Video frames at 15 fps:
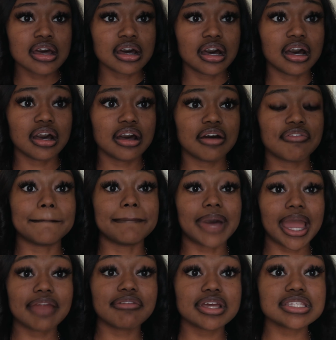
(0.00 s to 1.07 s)
of
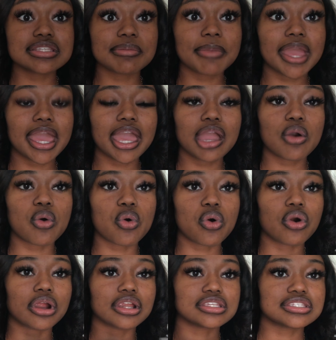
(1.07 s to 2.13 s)
my resume
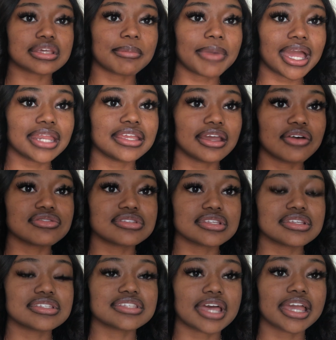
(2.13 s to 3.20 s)
or somebody
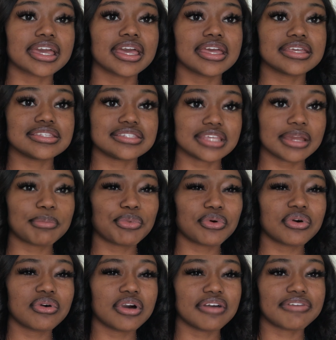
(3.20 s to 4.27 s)
else's, like an
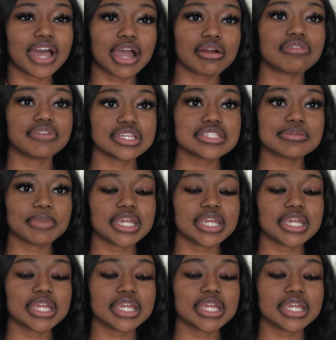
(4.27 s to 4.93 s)
example of how a resume